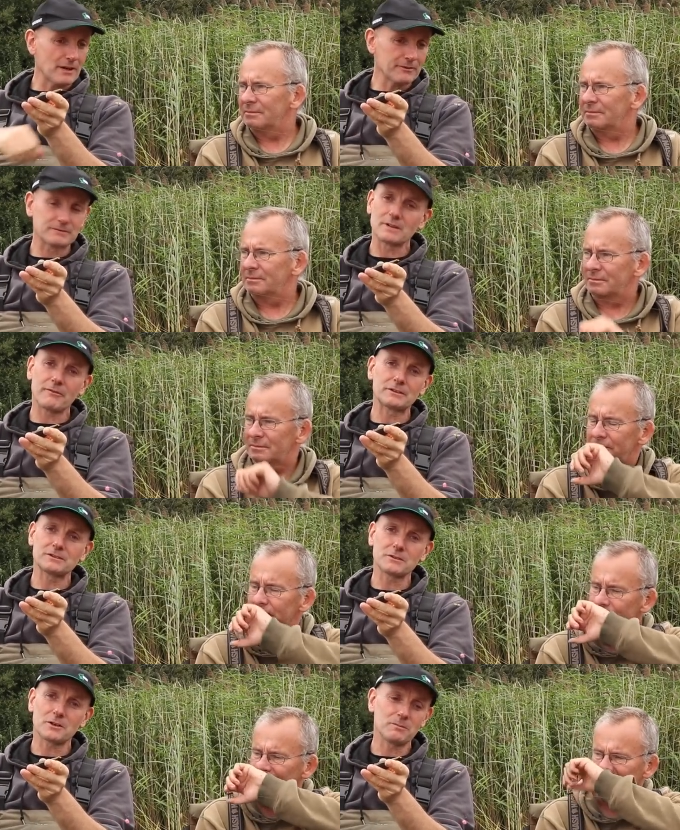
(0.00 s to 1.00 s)
Speaker 1: nothing, nothing
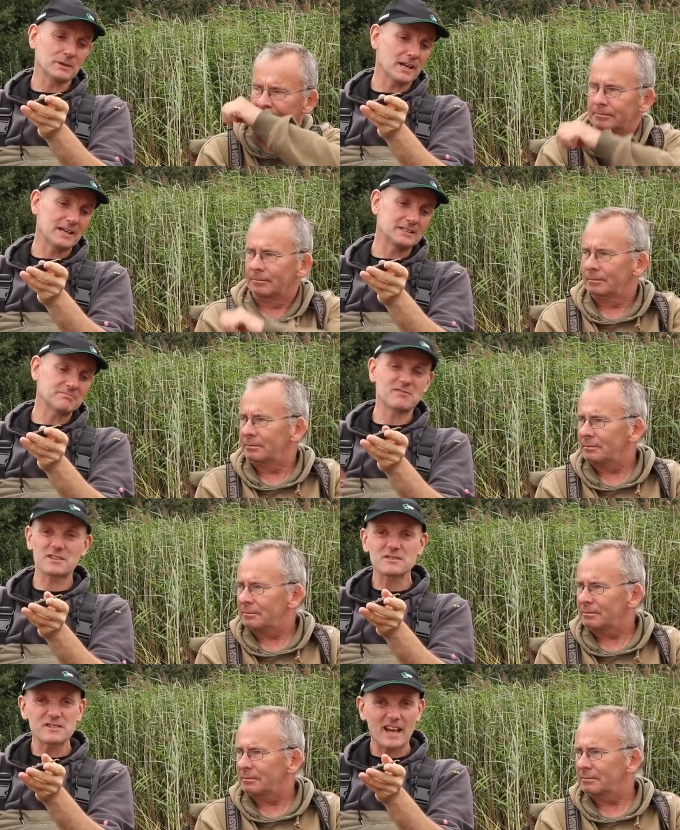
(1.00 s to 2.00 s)
too complicated.
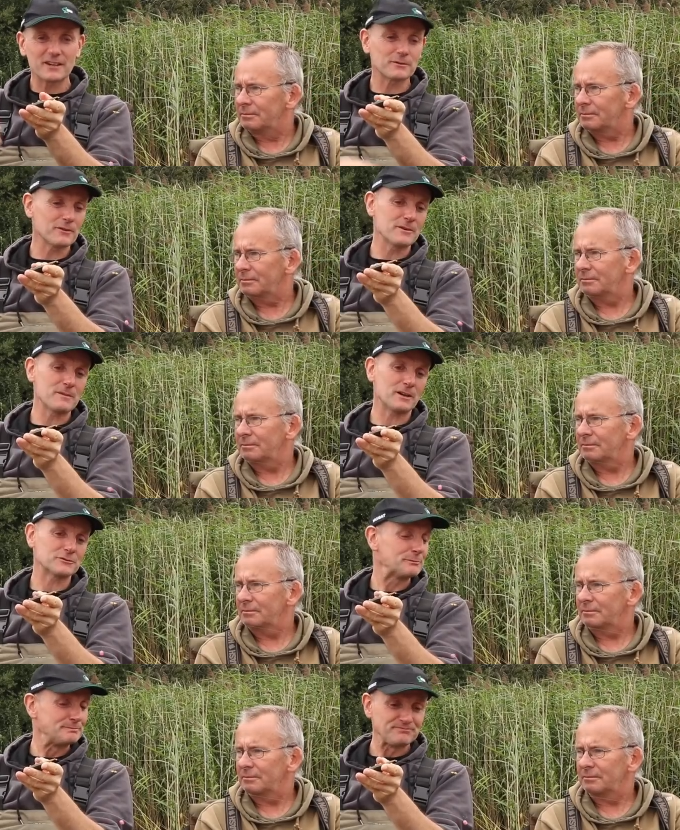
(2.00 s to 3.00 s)
Doesn't tangle very
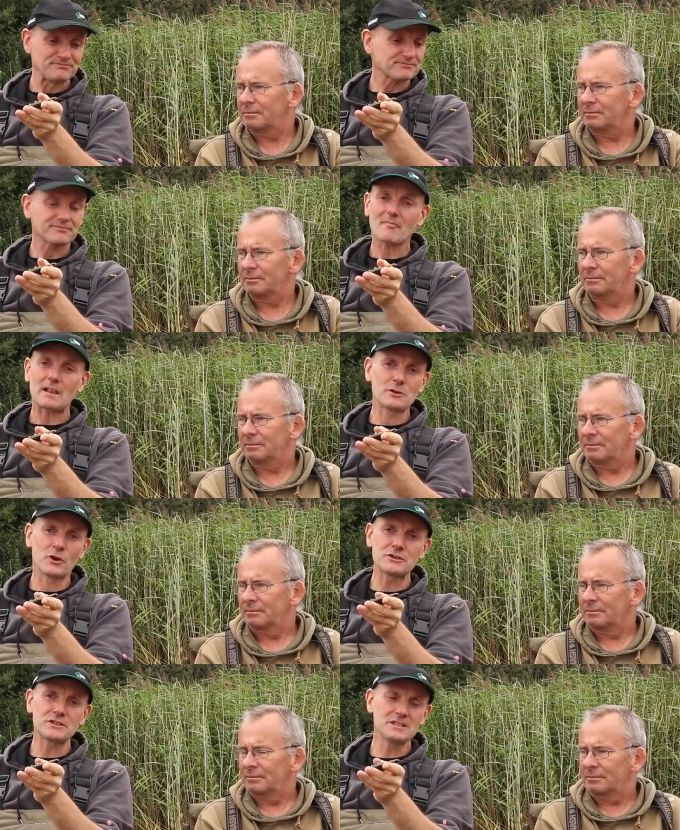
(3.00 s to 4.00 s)
much.
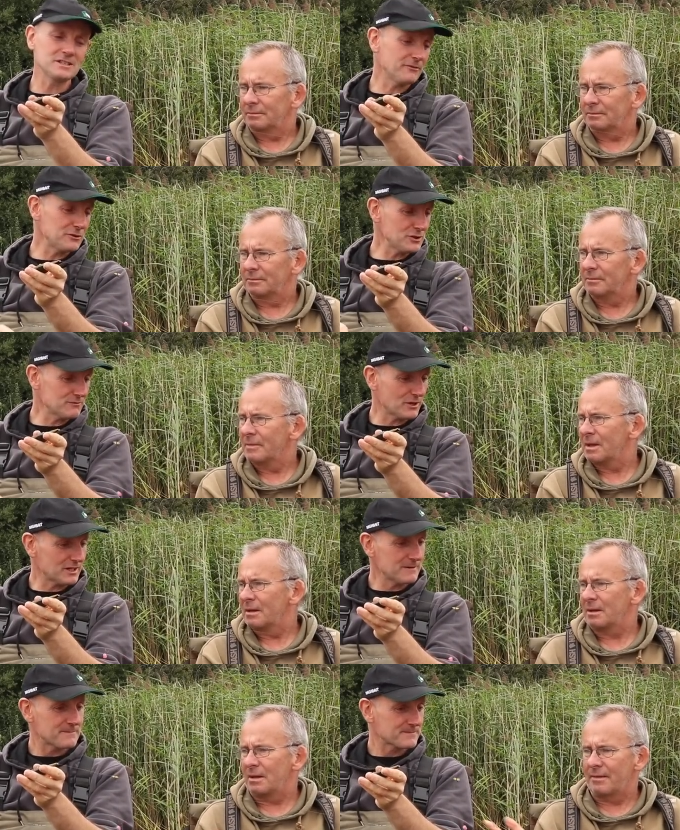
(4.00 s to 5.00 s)
Nice, easy fishing,
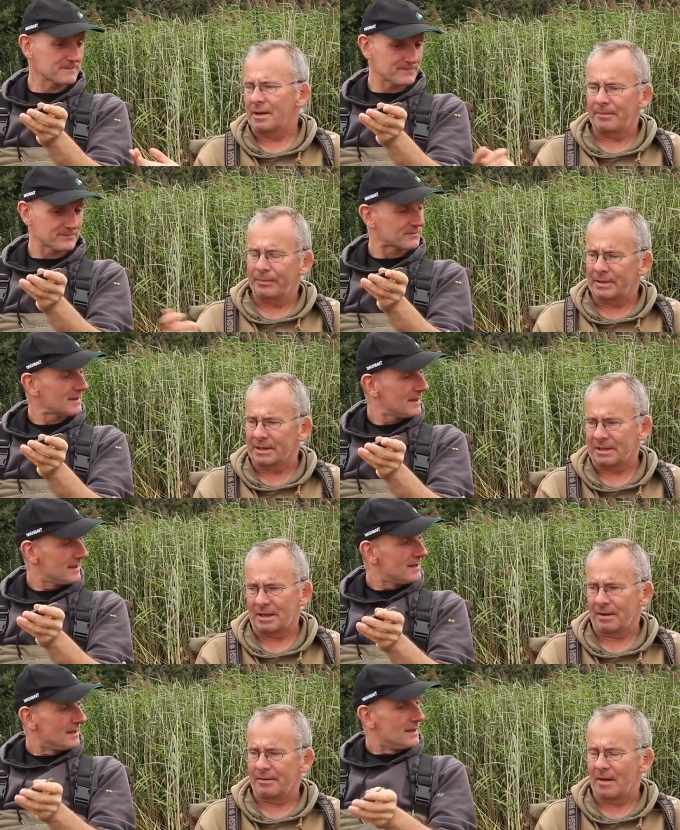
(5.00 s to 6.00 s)
Speaker 2: really. Another, just
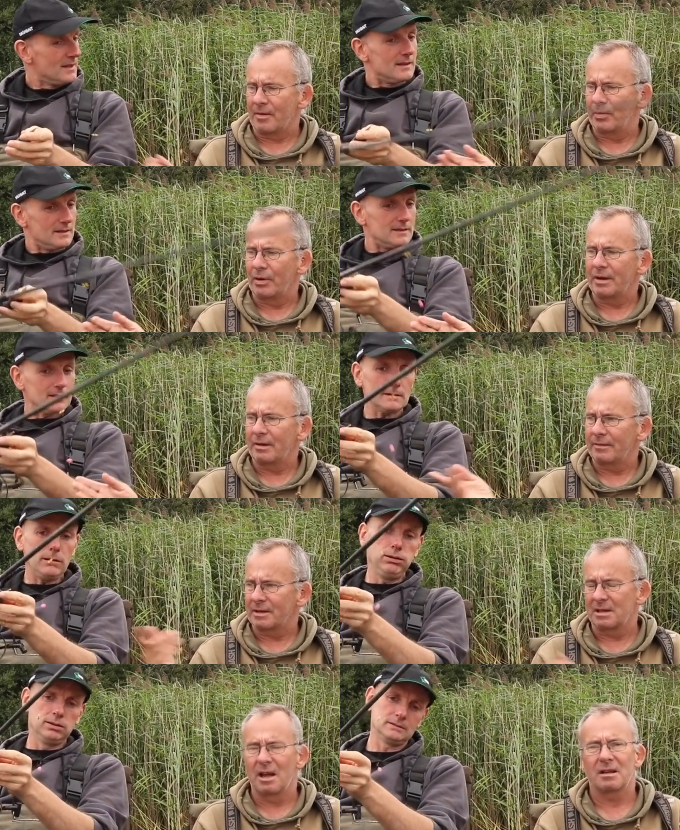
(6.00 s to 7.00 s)
another point of a
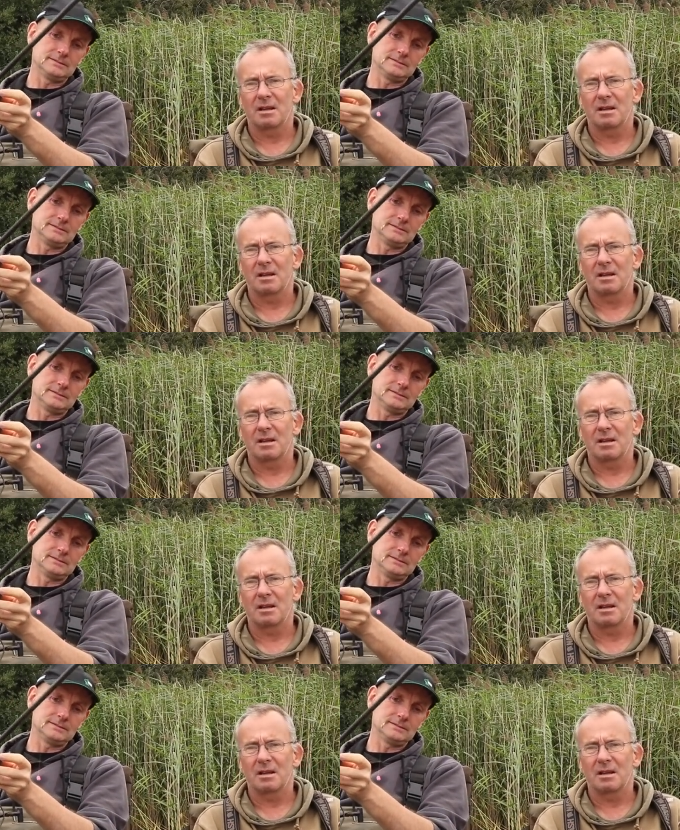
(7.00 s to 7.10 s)
slow,